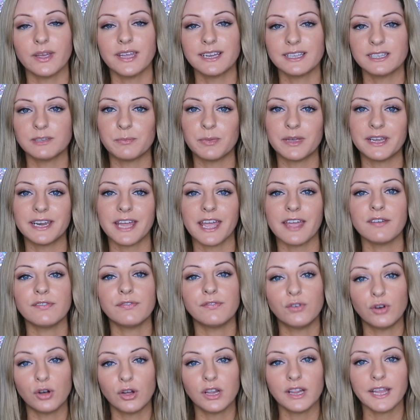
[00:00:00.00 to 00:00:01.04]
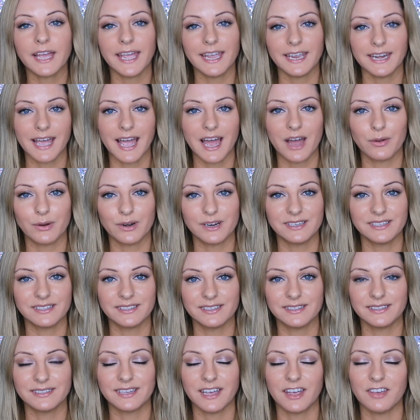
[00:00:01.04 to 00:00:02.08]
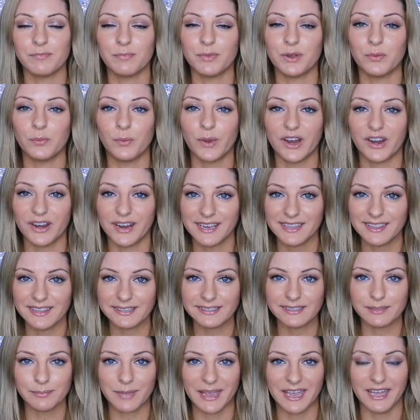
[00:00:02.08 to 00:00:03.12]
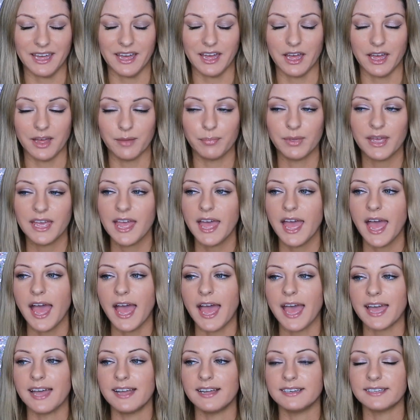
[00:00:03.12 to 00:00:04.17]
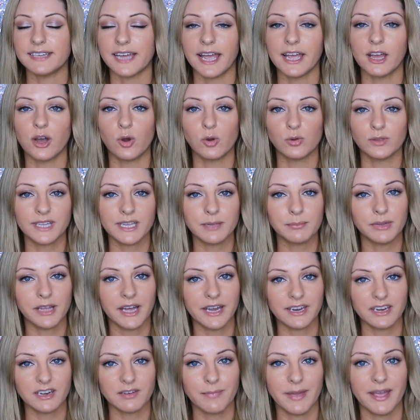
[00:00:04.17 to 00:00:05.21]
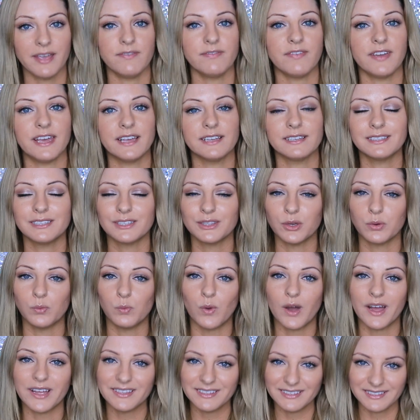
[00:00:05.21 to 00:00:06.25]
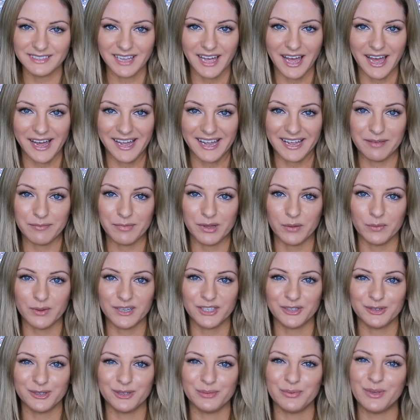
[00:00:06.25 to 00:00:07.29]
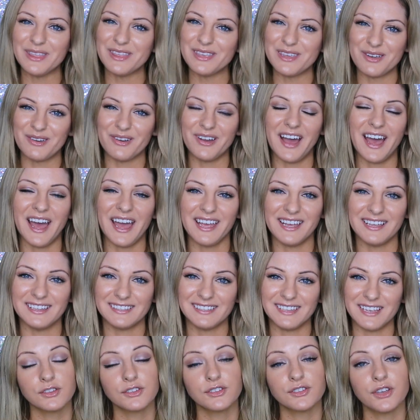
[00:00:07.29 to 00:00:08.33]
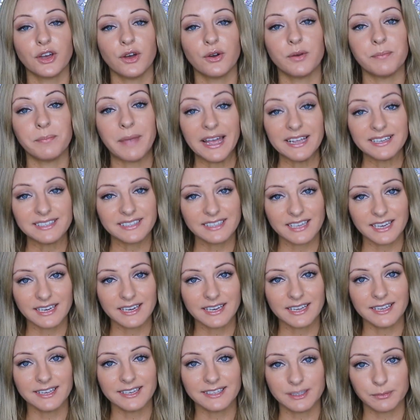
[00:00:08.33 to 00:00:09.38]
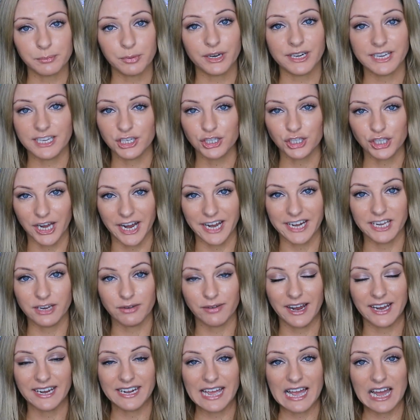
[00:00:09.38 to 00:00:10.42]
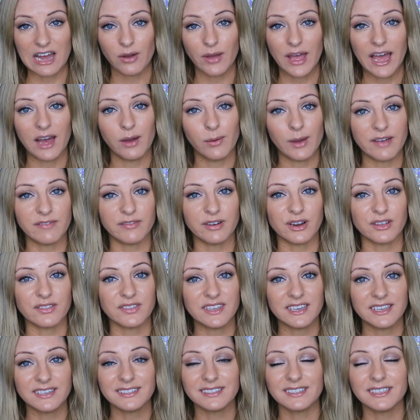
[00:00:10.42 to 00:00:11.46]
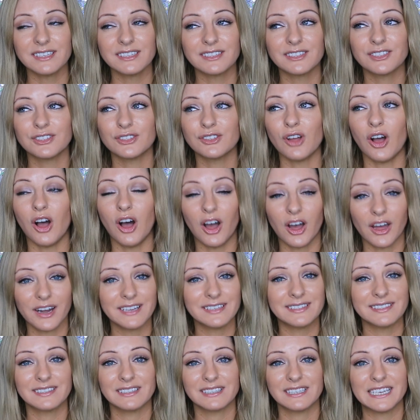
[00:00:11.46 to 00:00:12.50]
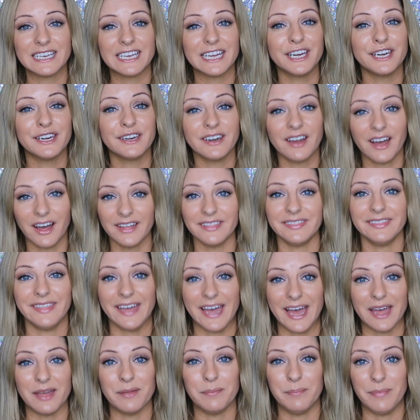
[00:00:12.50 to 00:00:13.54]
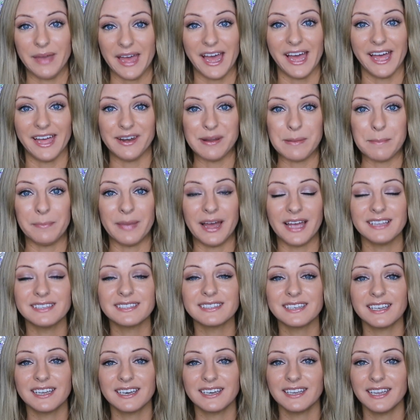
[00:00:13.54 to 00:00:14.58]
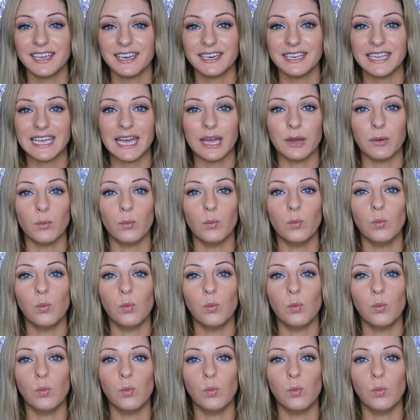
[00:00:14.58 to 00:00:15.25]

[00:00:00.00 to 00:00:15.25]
it has been a full 8 hours since I've been wearing this makeup, and I only blotted my face the one time, which was with you guys. So my skin is pretty shiny right now. However, this is honestly not that bad. My skin can get